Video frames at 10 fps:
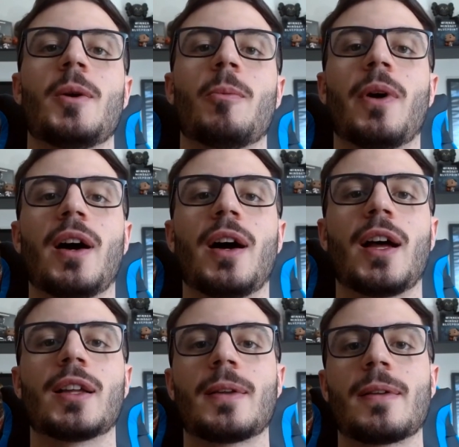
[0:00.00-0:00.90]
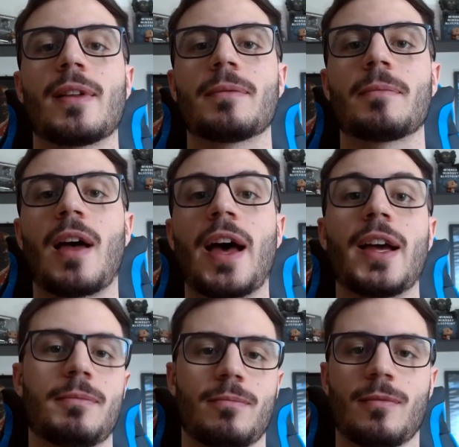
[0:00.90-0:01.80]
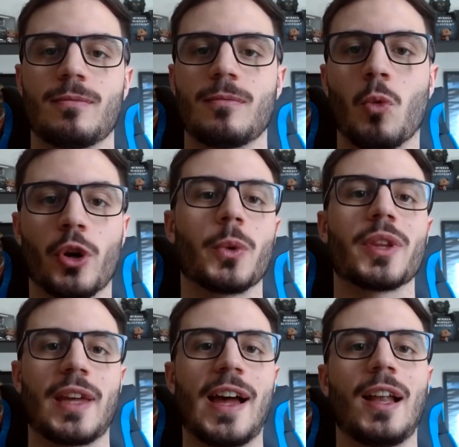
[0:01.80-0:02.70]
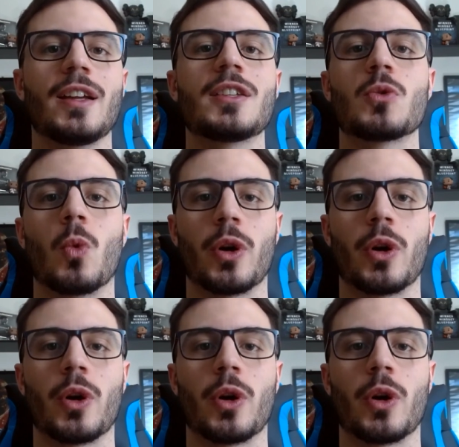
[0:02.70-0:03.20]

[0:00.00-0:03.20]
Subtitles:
but I work with athletes,